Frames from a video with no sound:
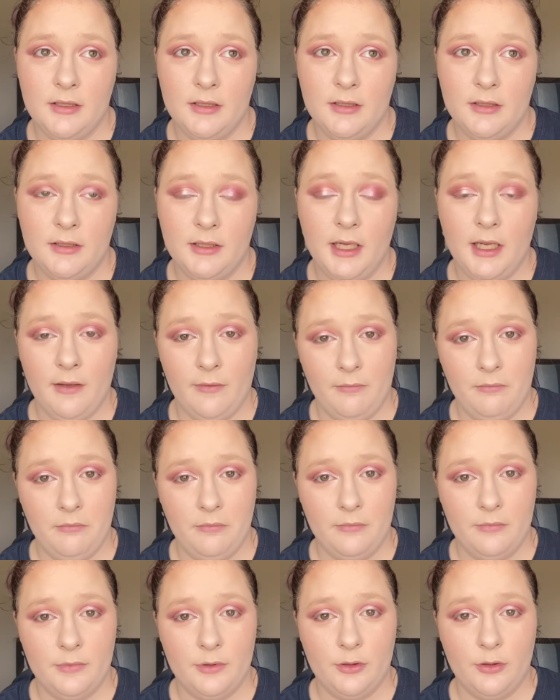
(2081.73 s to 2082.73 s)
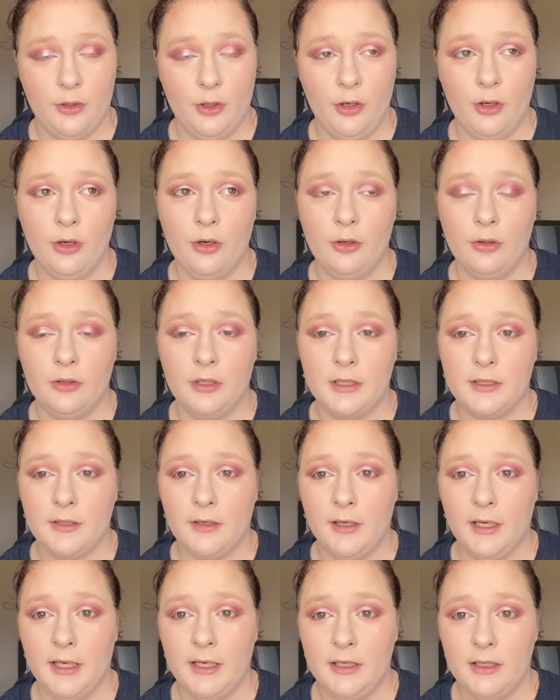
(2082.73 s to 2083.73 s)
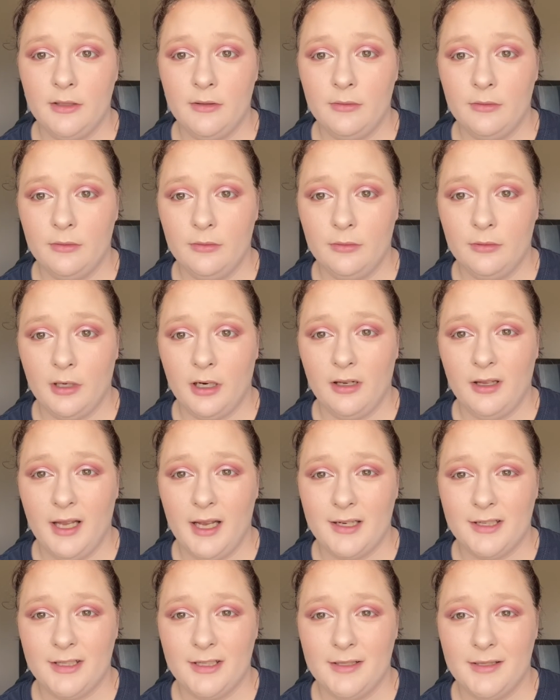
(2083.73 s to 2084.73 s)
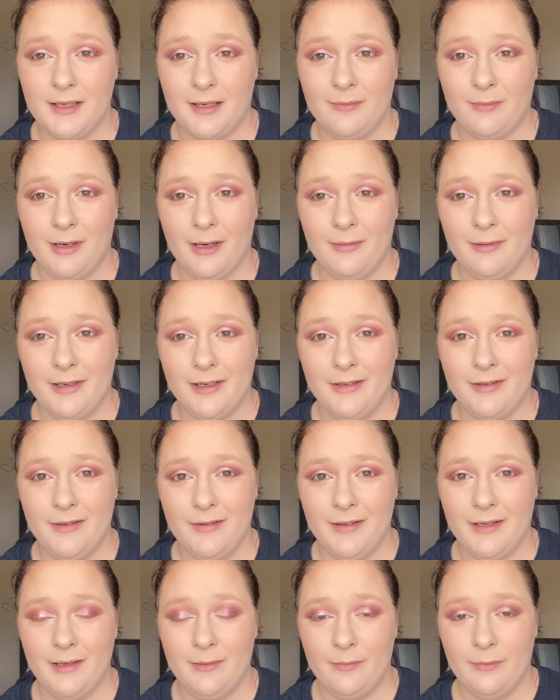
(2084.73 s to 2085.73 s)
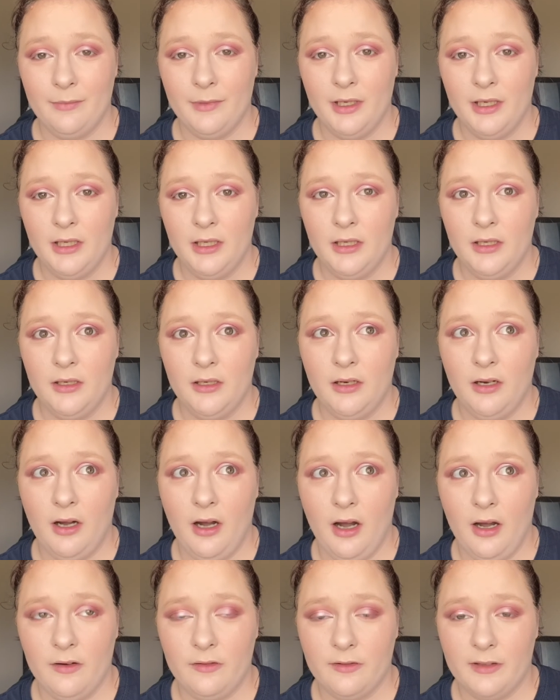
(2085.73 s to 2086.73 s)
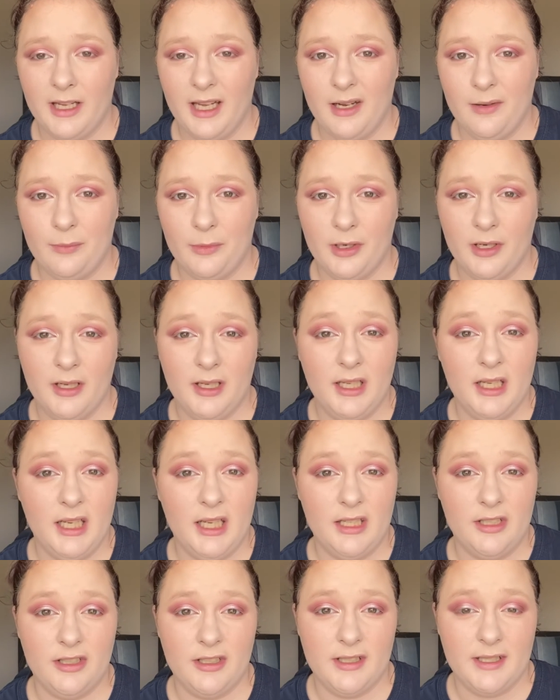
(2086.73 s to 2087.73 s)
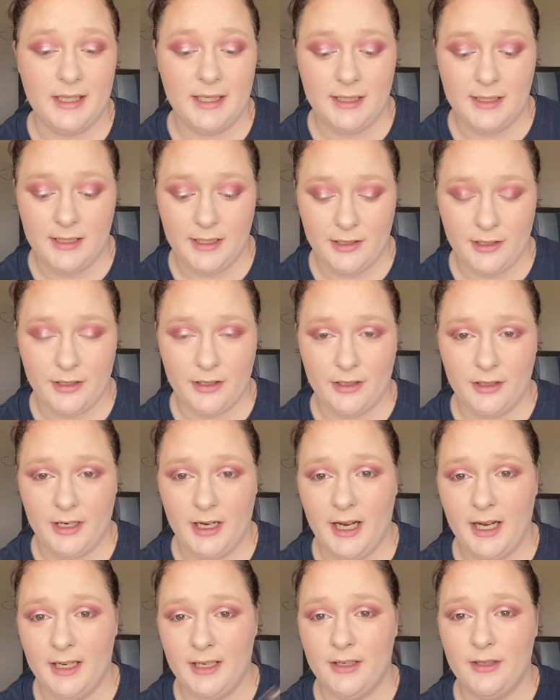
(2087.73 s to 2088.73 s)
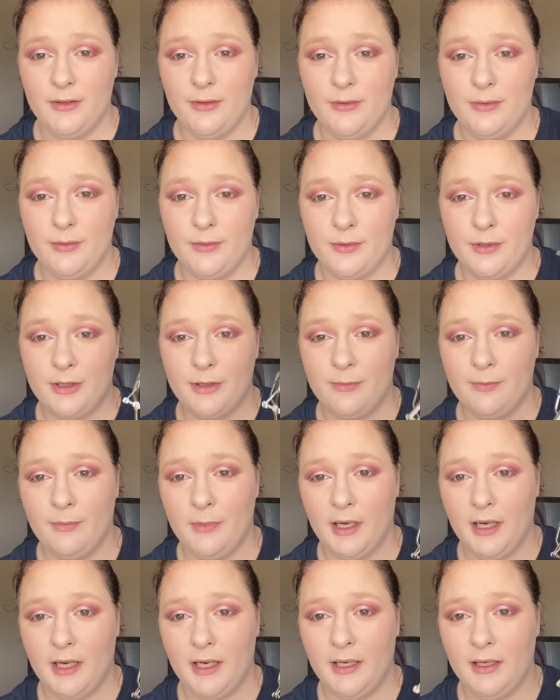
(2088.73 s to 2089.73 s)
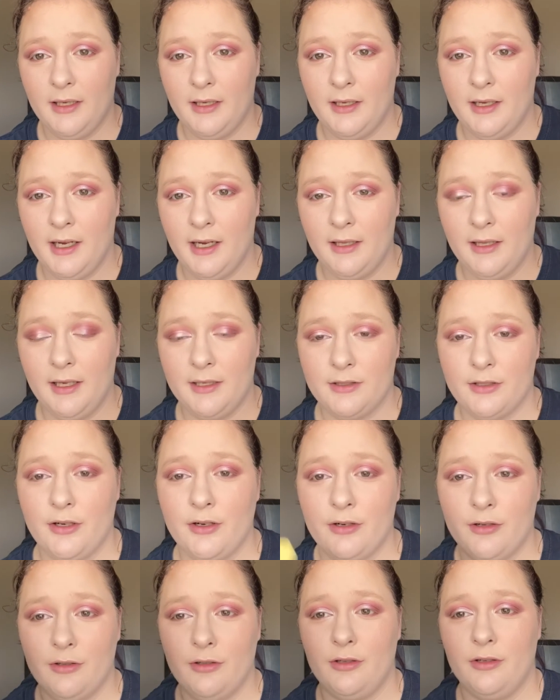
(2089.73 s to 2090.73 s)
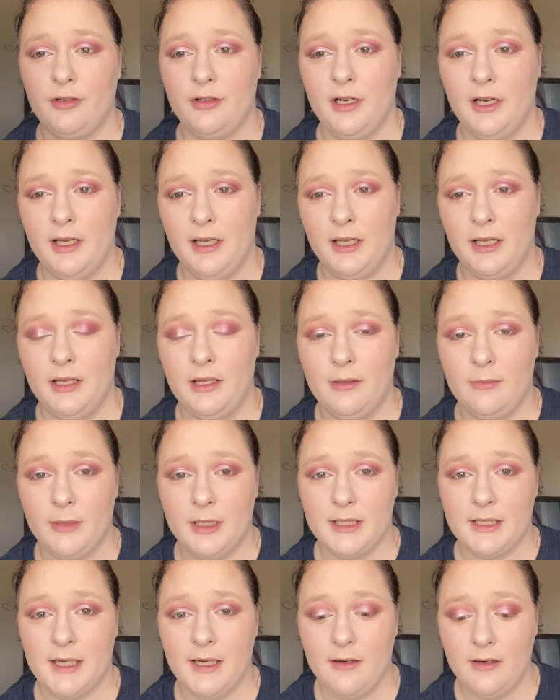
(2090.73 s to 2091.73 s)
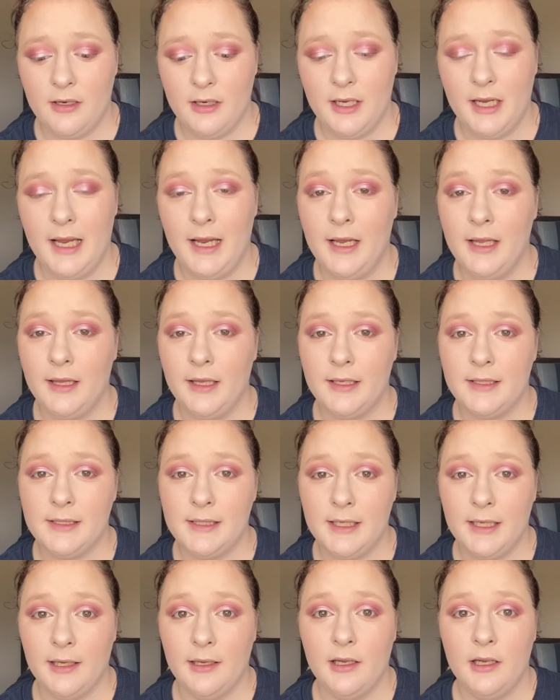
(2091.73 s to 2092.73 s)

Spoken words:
yeah. So let's go ahead and do our lashes. I'm probably gonna do them off camera. It's just easier. I use my eyelash curler and the mascara, and that's it.